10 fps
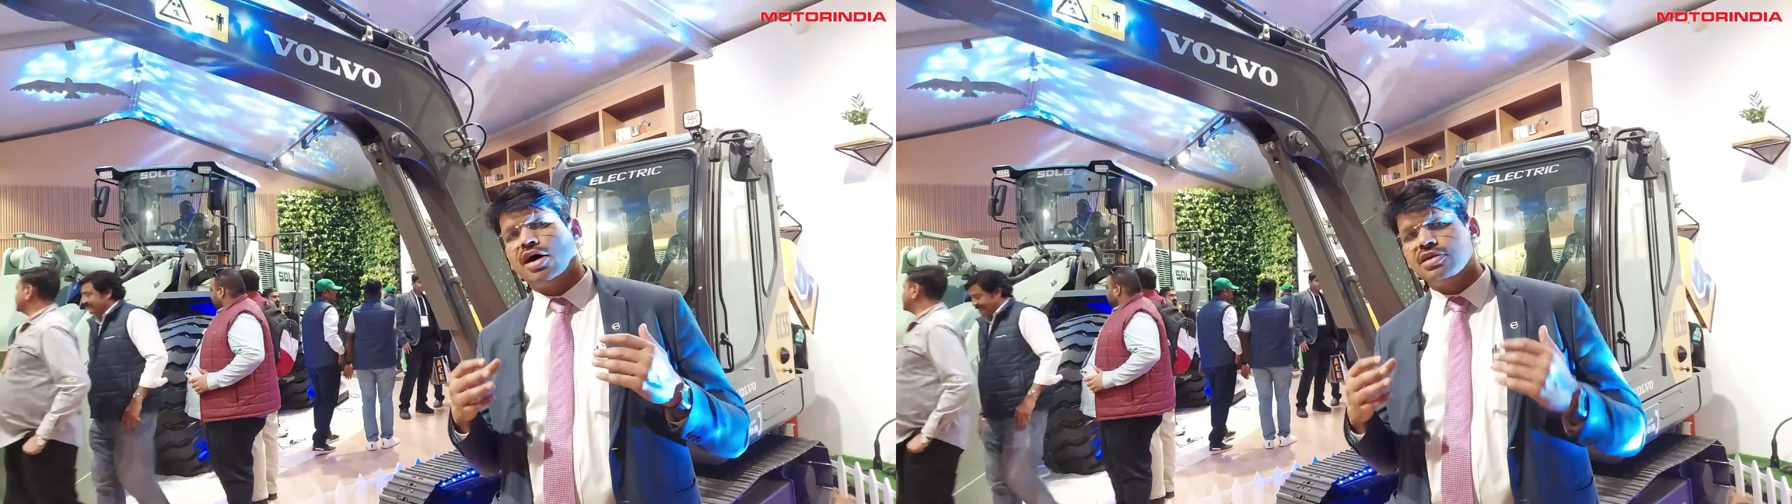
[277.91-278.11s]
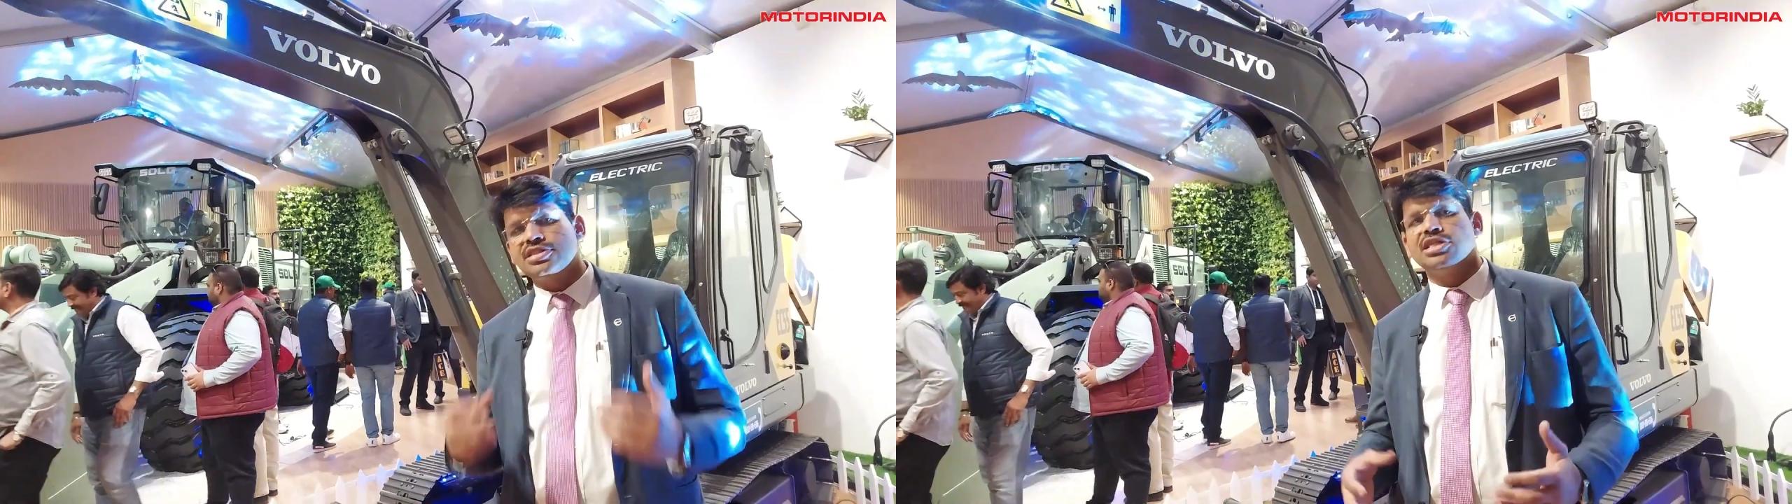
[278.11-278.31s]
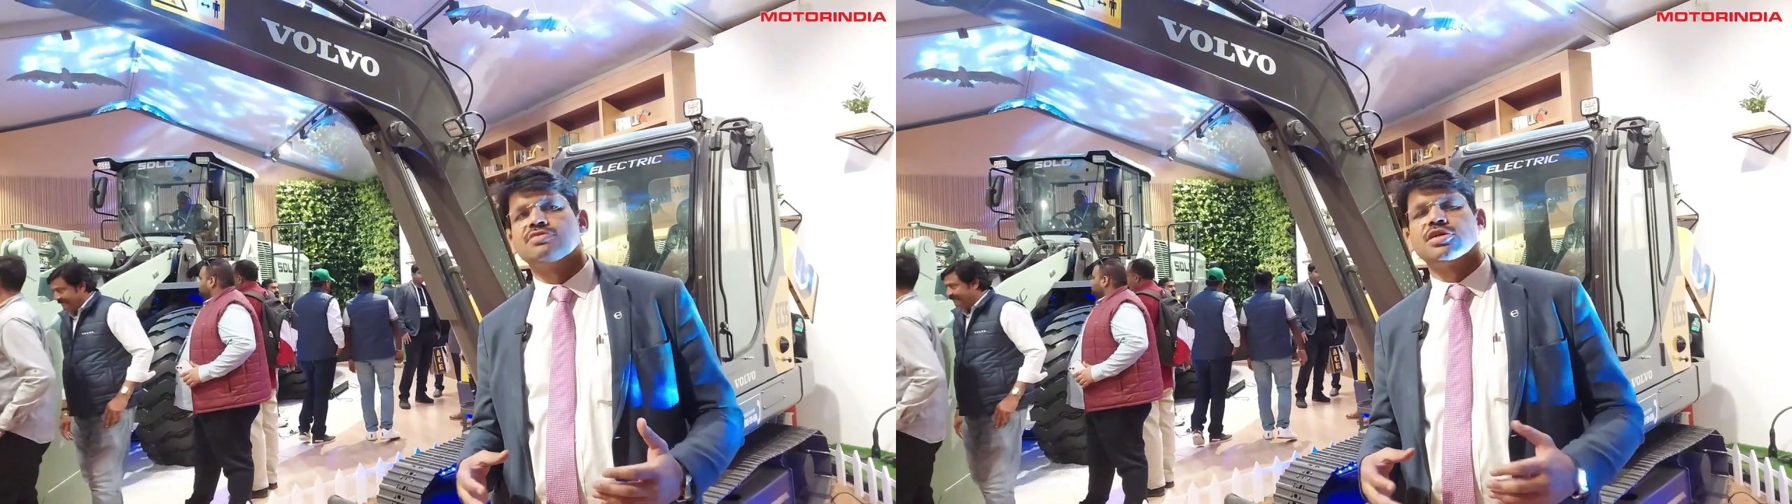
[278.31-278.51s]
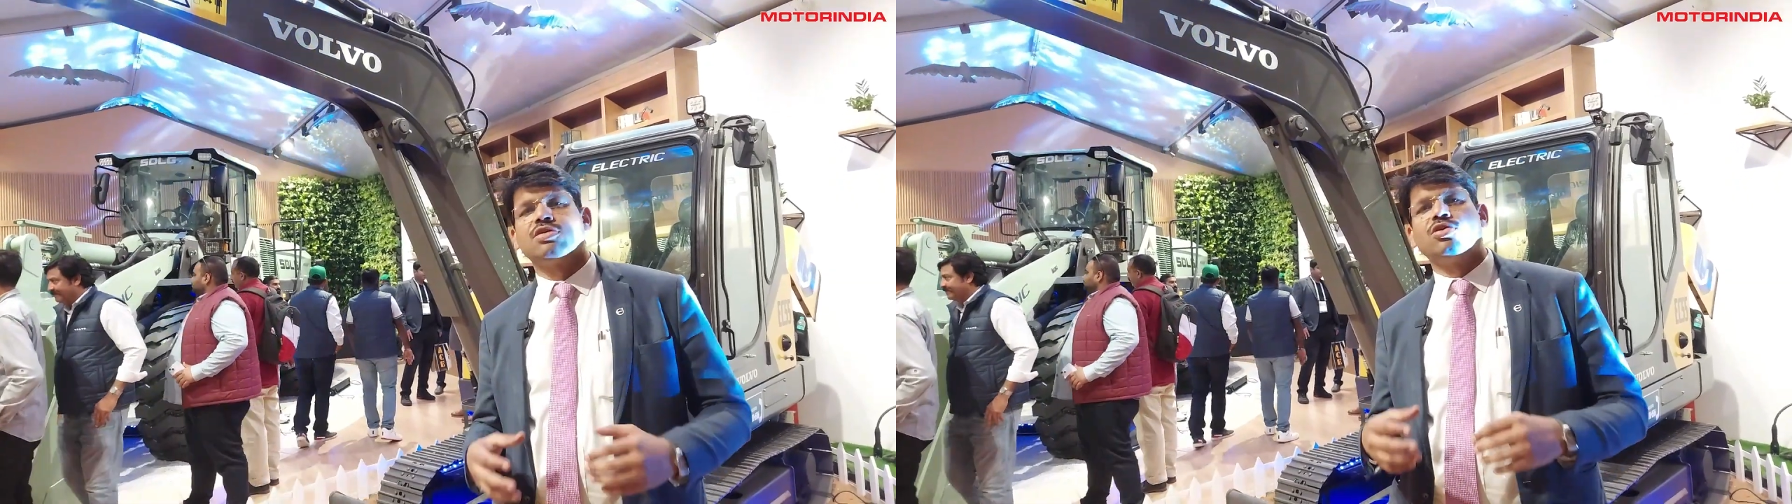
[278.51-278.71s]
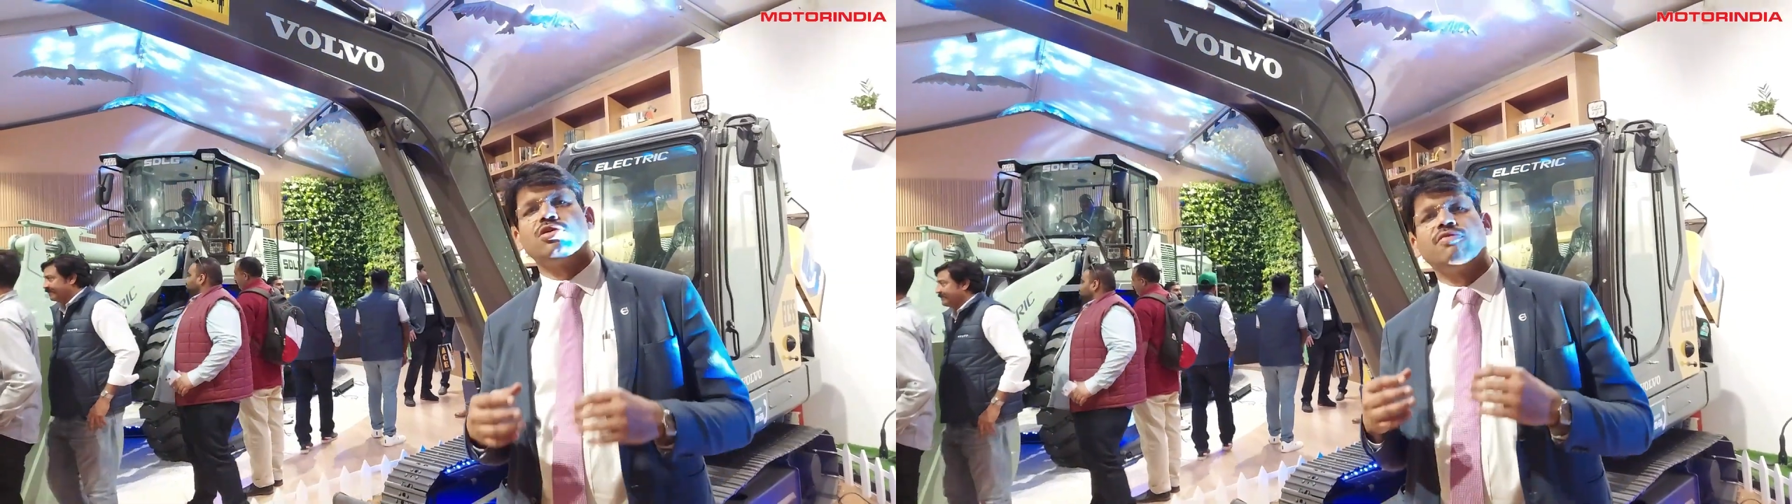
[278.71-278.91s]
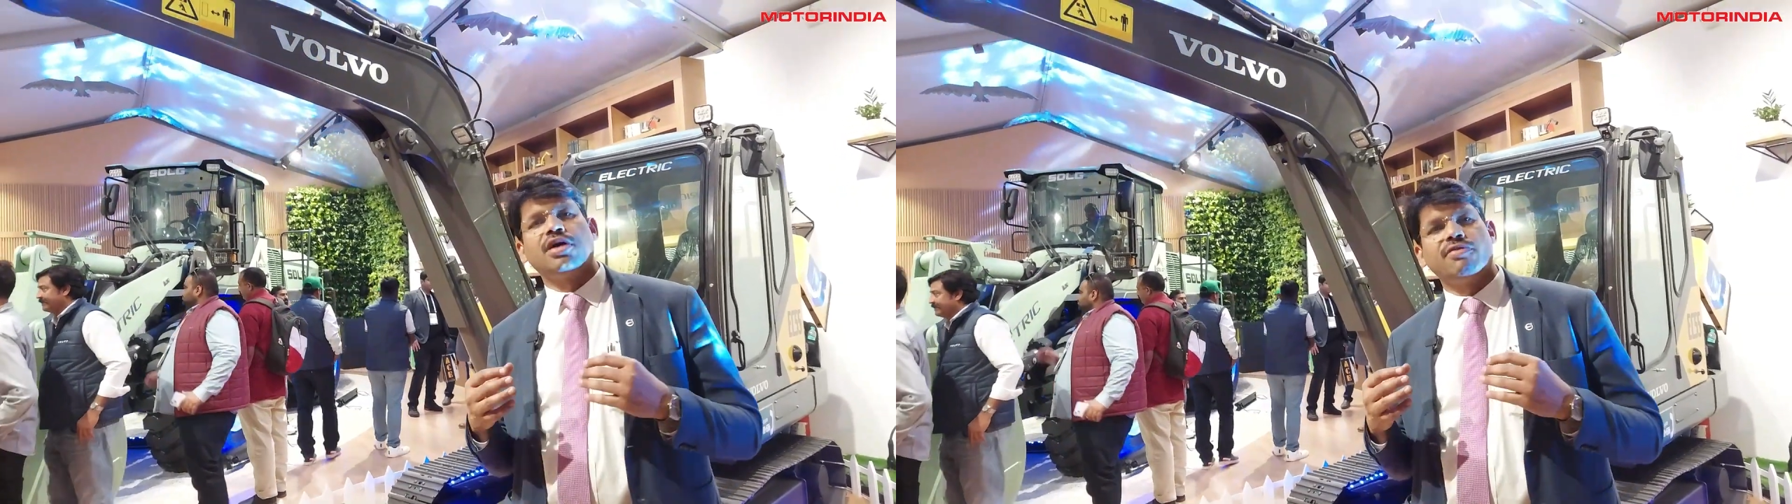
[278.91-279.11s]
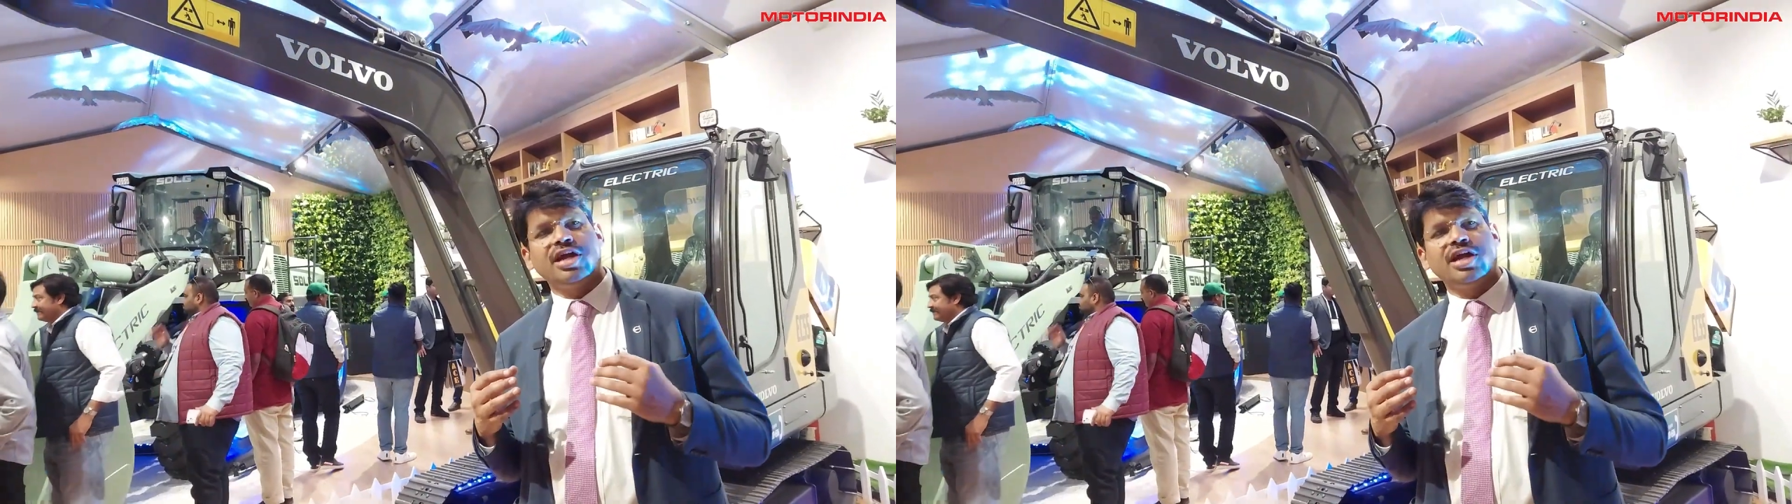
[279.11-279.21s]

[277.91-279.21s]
our sales were good.